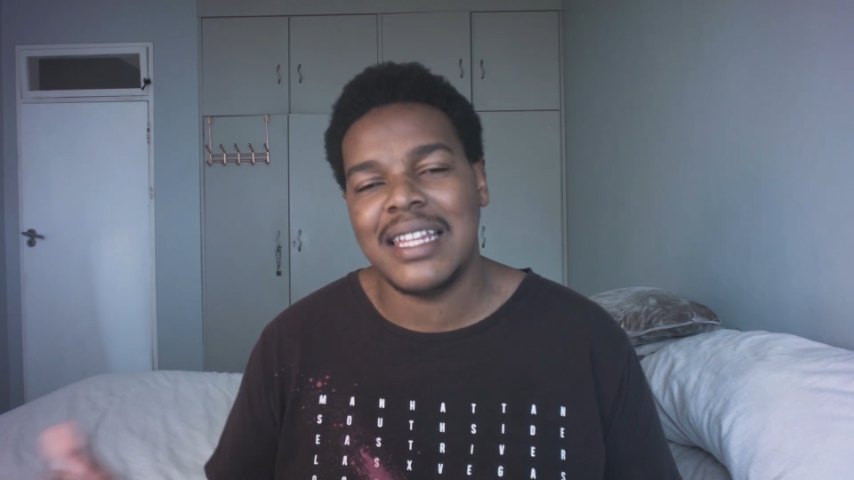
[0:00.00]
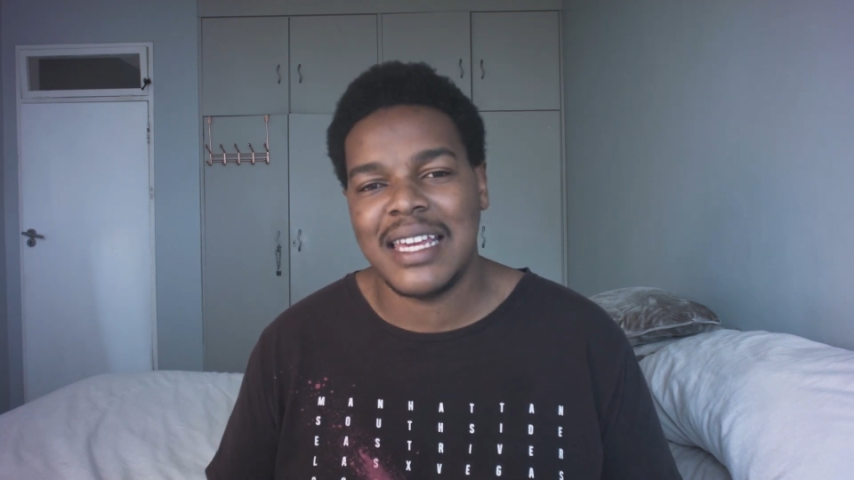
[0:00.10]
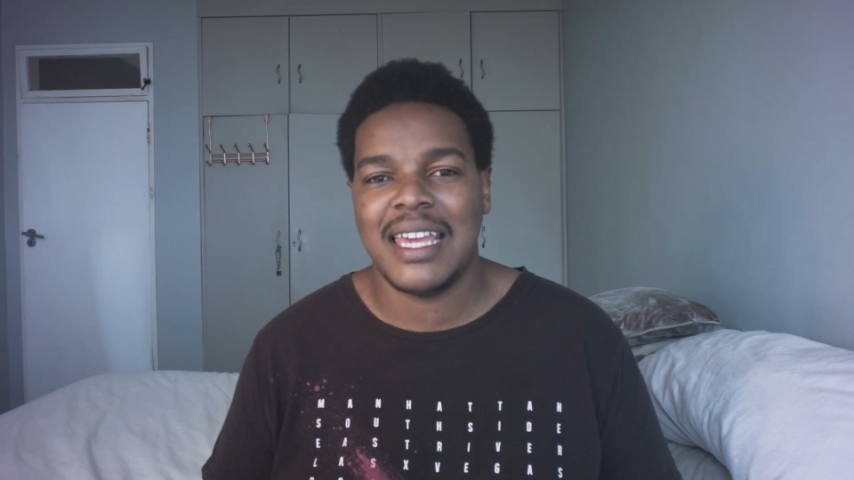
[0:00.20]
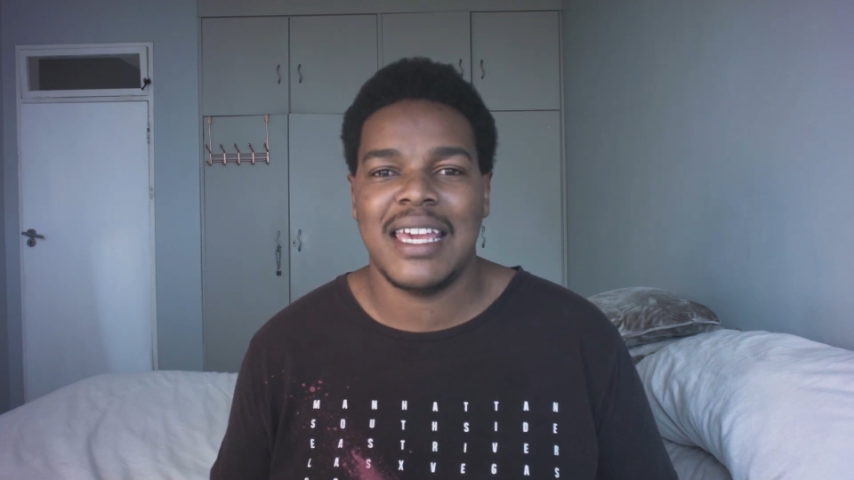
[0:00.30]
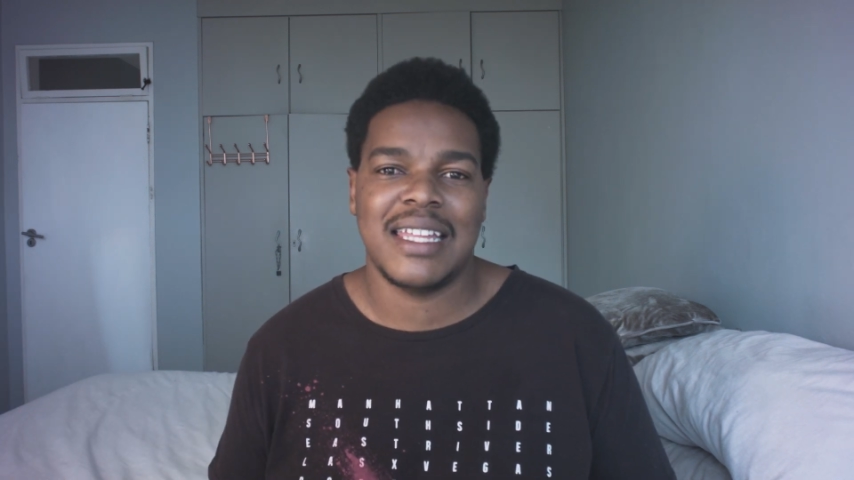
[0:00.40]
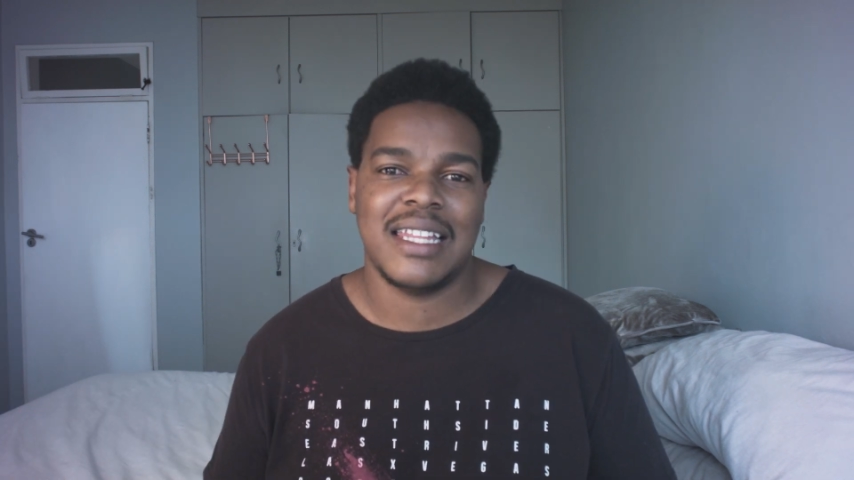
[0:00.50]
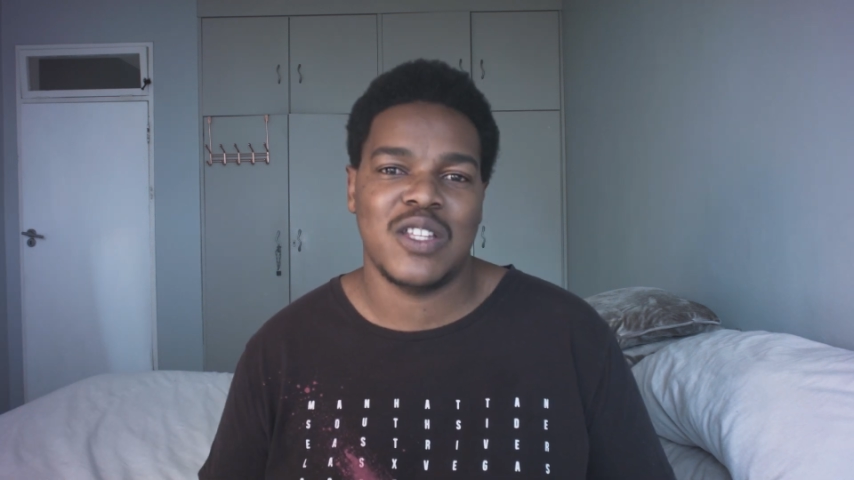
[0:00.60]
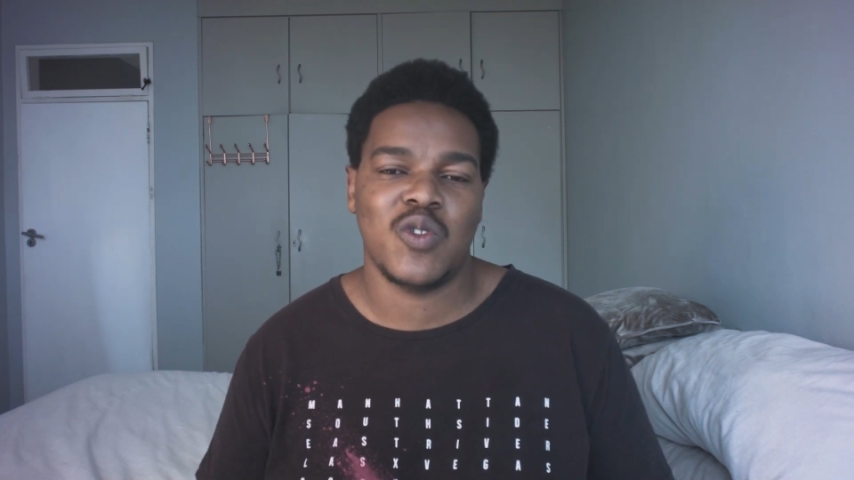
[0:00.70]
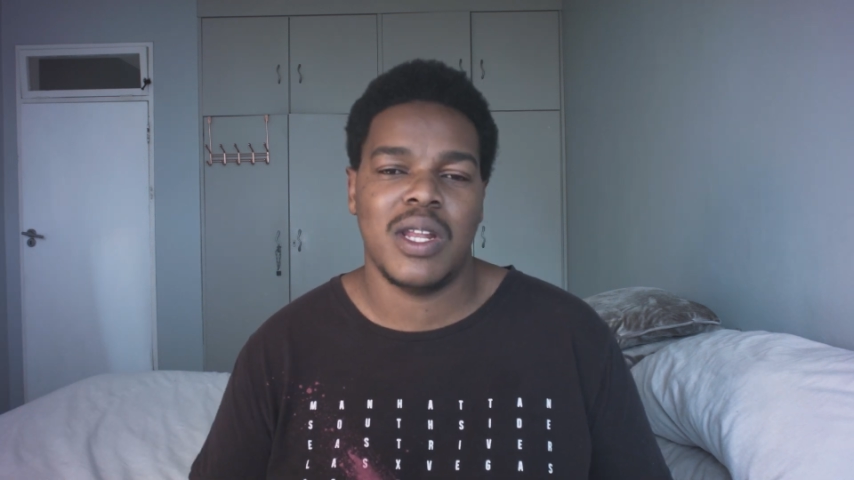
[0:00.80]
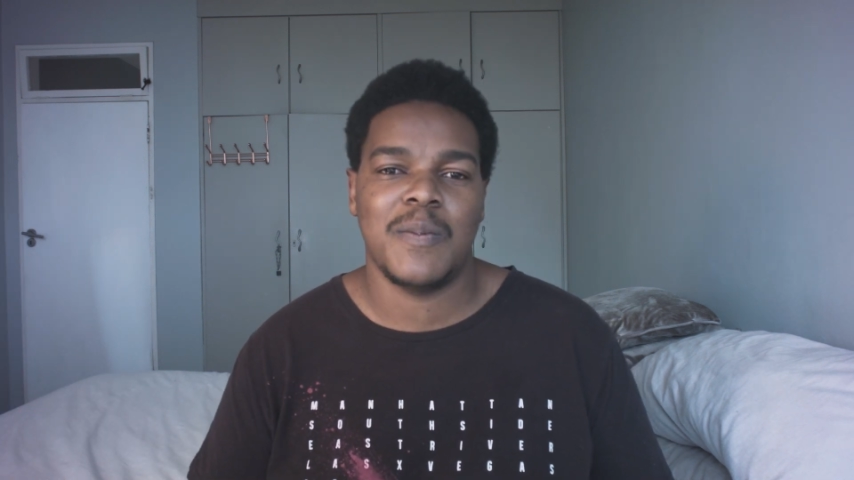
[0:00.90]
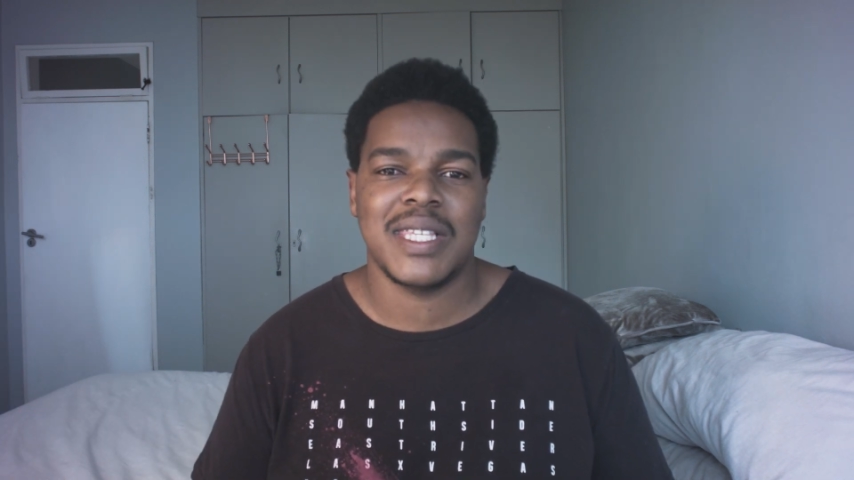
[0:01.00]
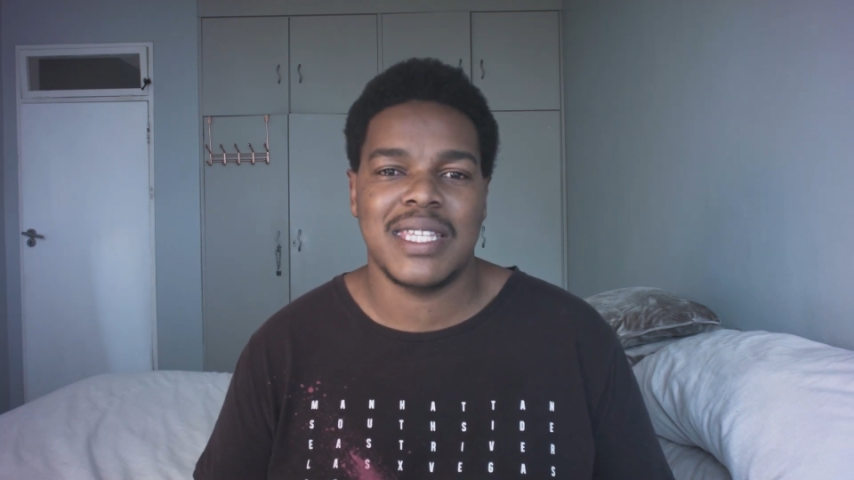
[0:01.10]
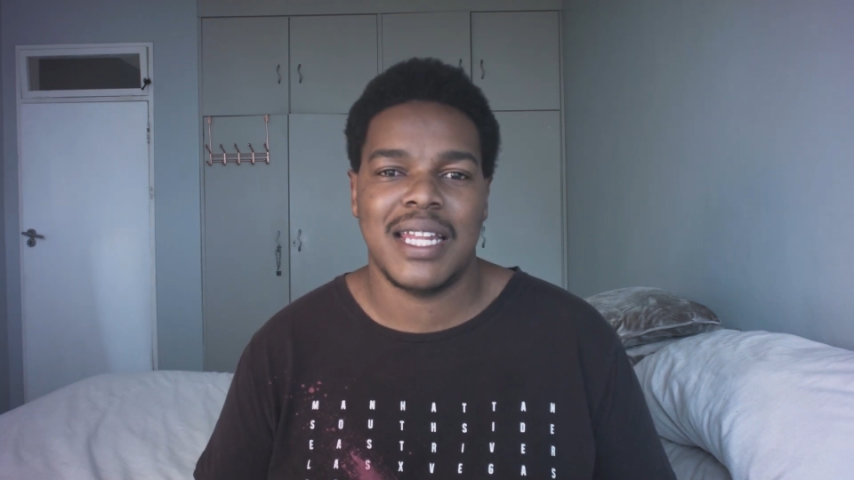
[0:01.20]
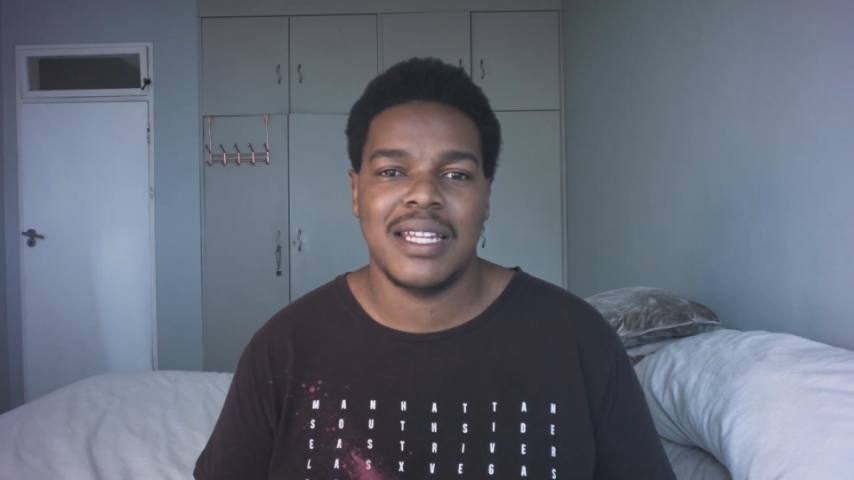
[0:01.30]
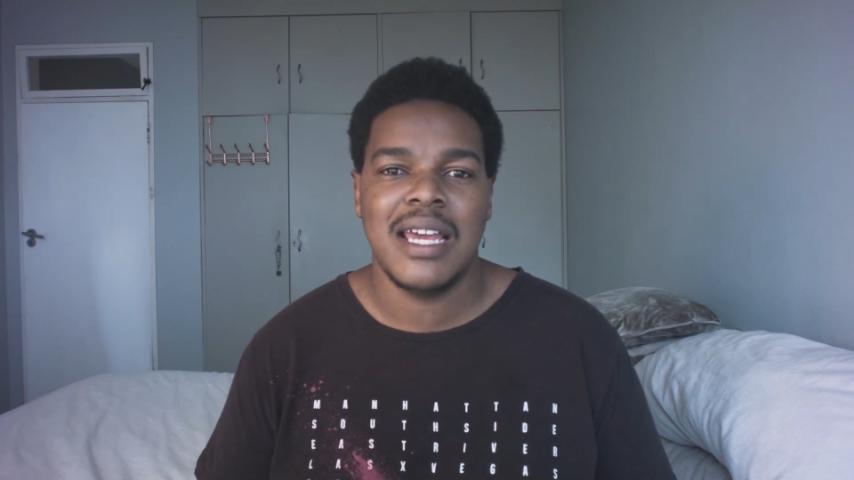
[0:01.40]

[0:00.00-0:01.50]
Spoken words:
they can get their 20%,